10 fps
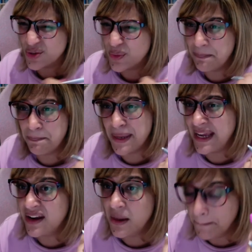I pick
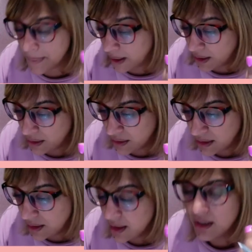a number.
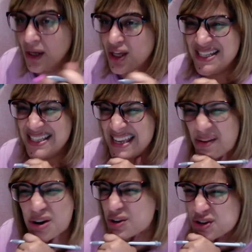
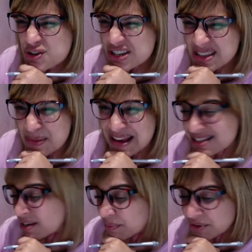0 is usually the best
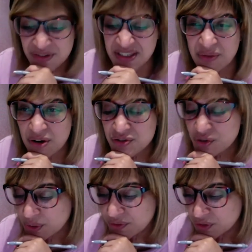number if 0 is not
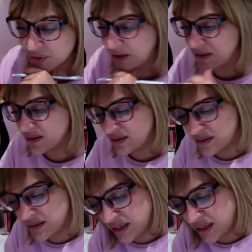one of your answers.